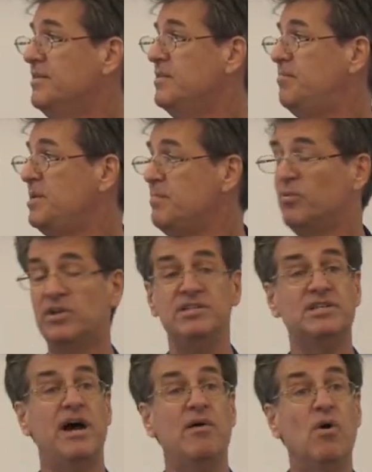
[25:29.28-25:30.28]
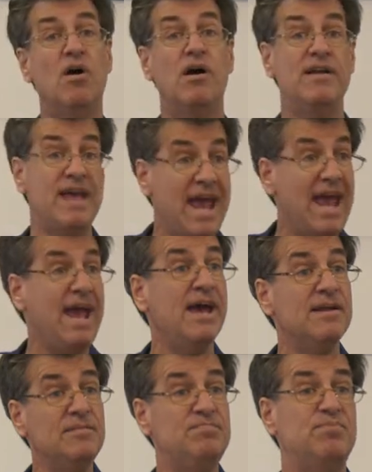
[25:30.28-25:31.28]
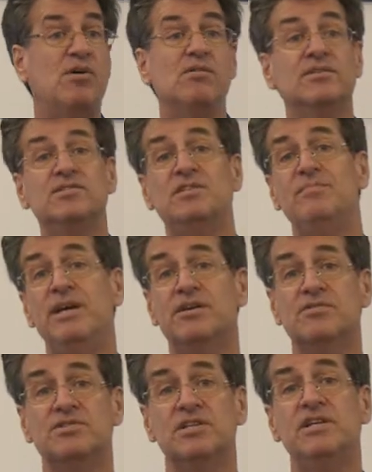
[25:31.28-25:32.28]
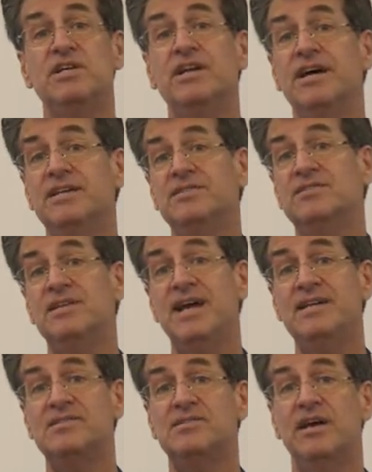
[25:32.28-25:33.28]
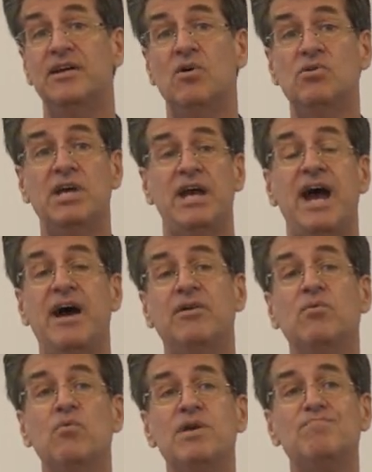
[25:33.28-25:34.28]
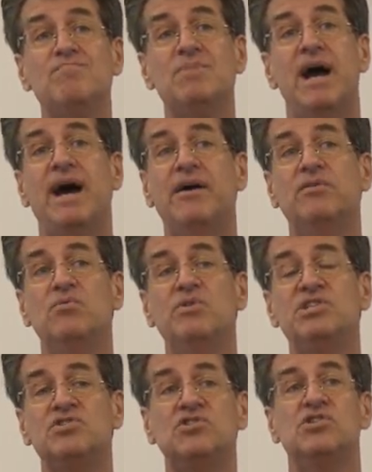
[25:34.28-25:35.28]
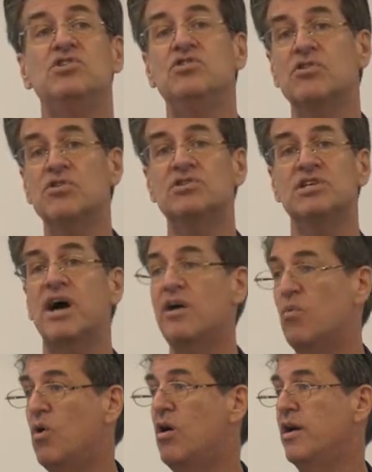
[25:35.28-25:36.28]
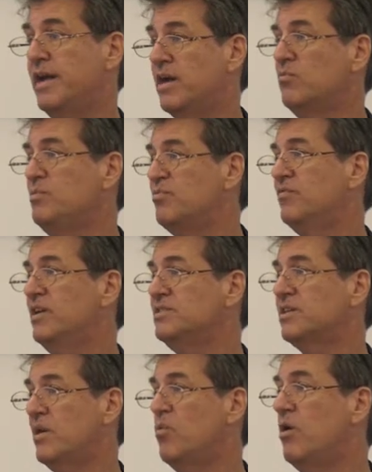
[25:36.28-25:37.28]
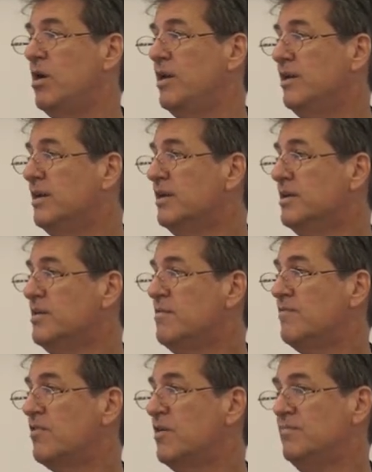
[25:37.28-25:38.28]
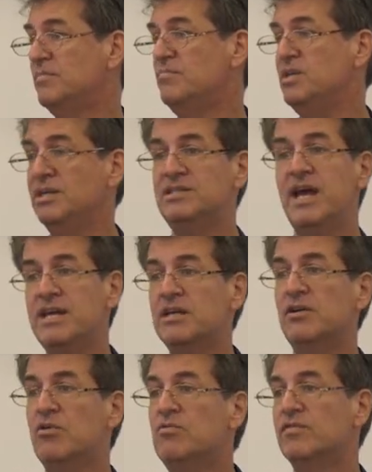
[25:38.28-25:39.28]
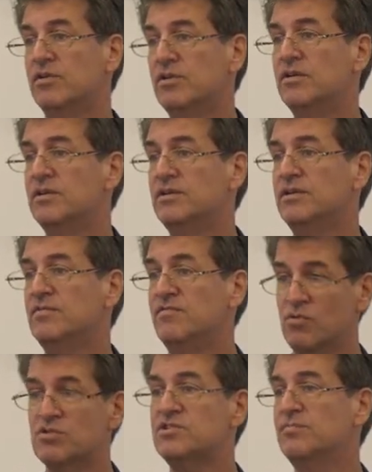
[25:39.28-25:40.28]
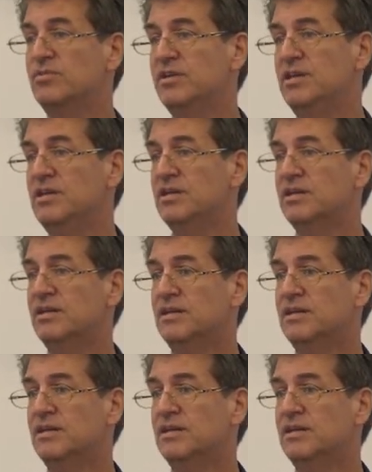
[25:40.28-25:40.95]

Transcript: the people in Taiwan and policymakers in the United States said, okay, how do we, how do we secure Taiwan? How do we prevent Taiwan from being taken over forcibly?